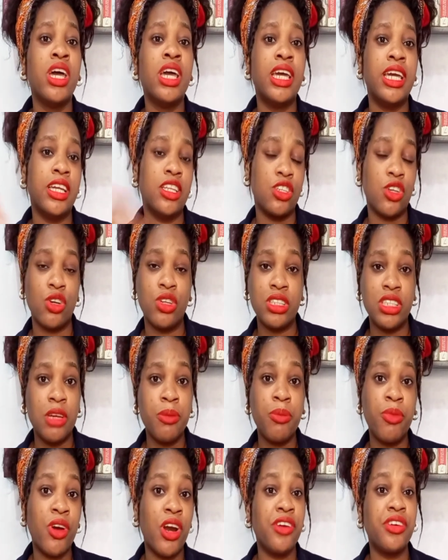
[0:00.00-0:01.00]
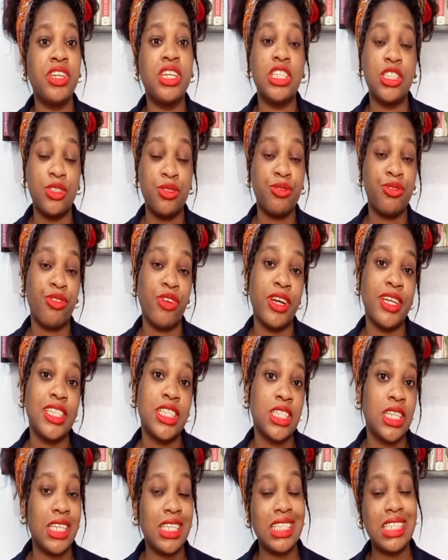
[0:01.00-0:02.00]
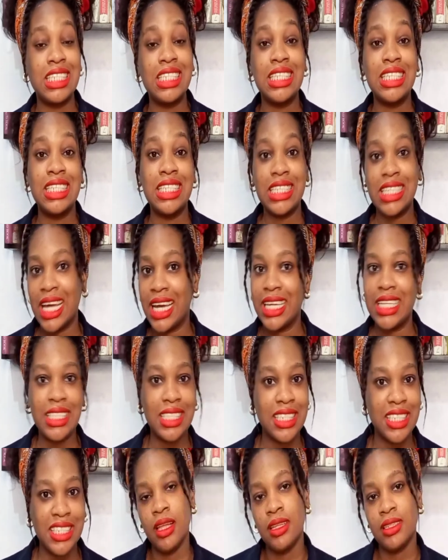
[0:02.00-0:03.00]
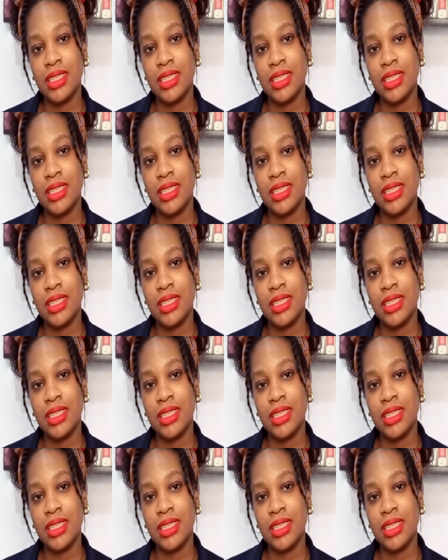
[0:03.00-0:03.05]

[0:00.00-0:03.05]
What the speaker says: It's contemporary, it's fresh, it's nice.